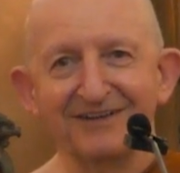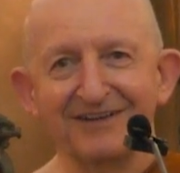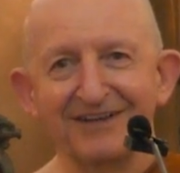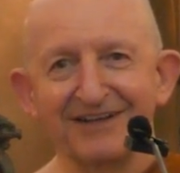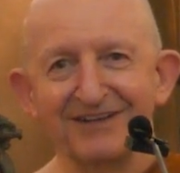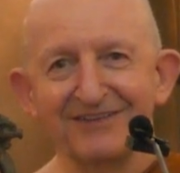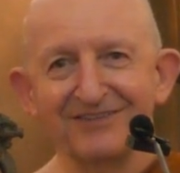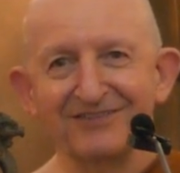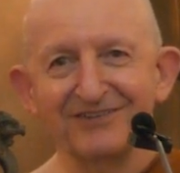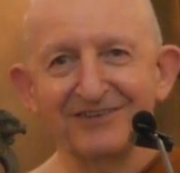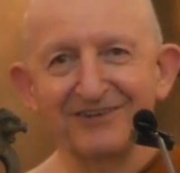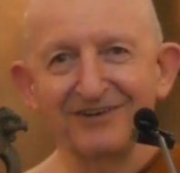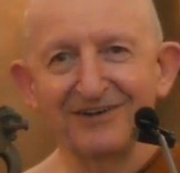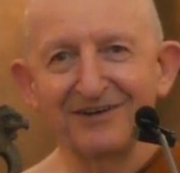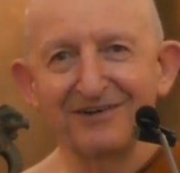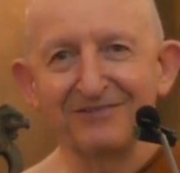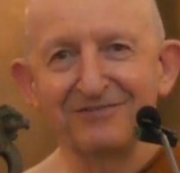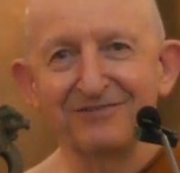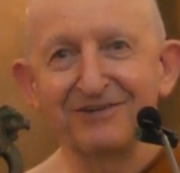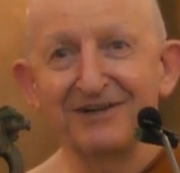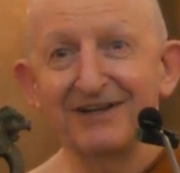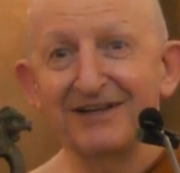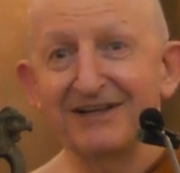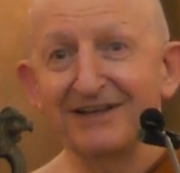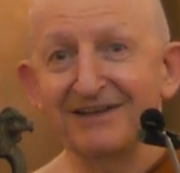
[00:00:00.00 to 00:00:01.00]
that's a
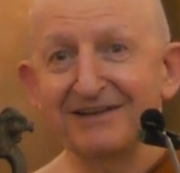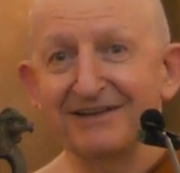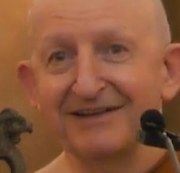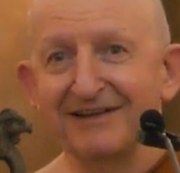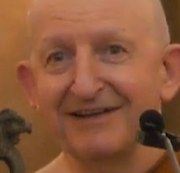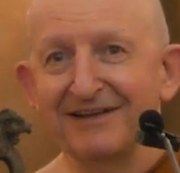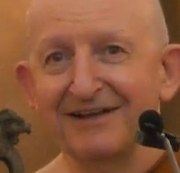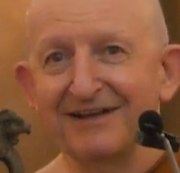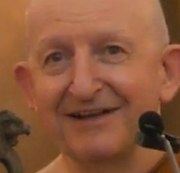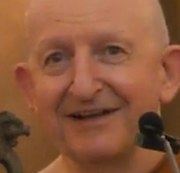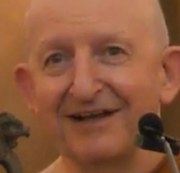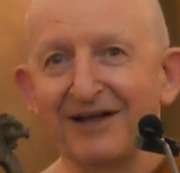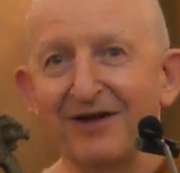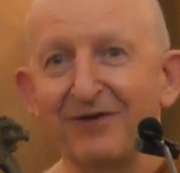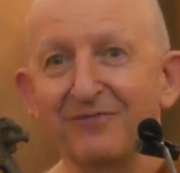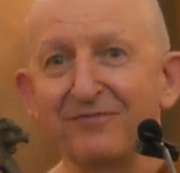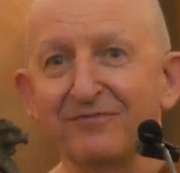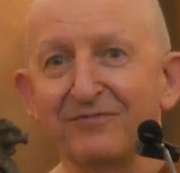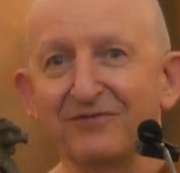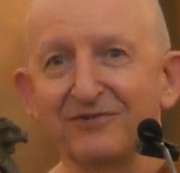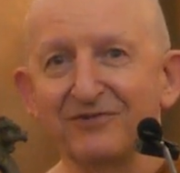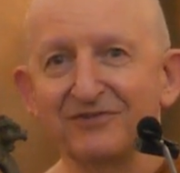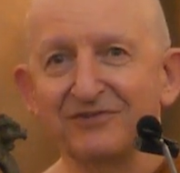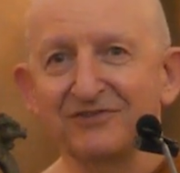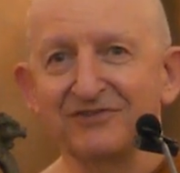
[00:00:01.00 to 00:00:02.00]
really
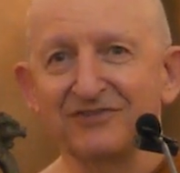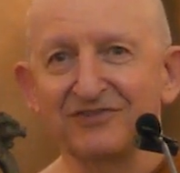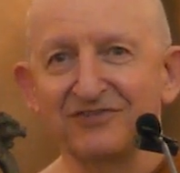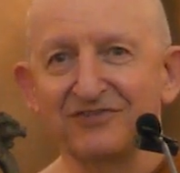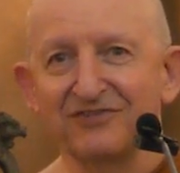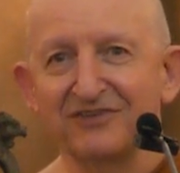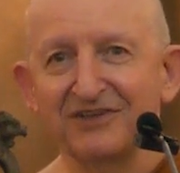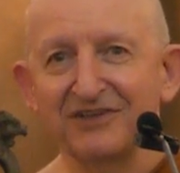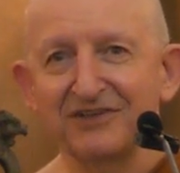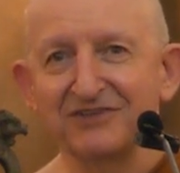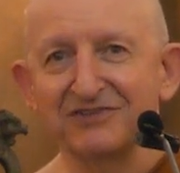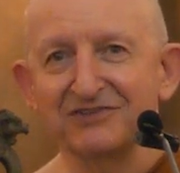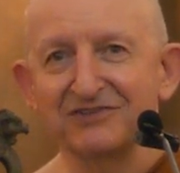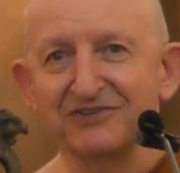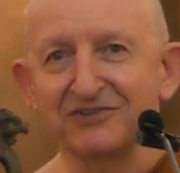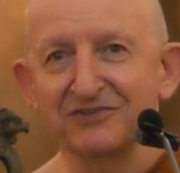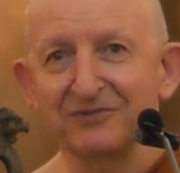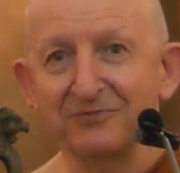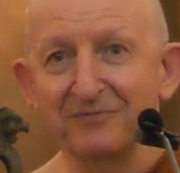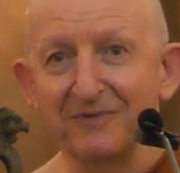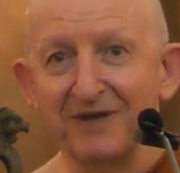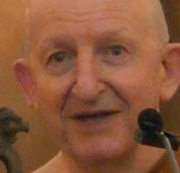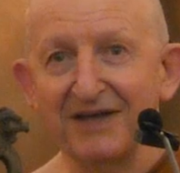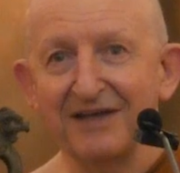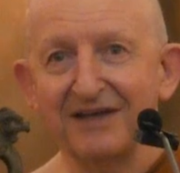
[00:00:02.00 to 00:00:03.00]
helpful distinction
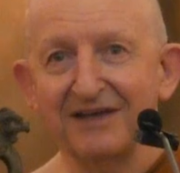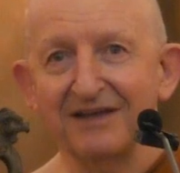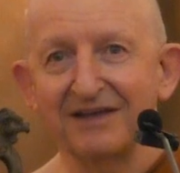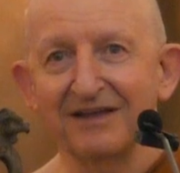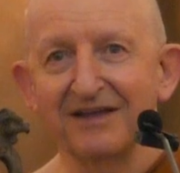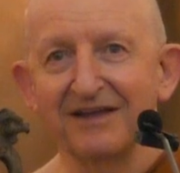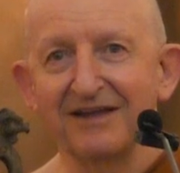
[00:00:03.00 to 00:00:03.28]
to make,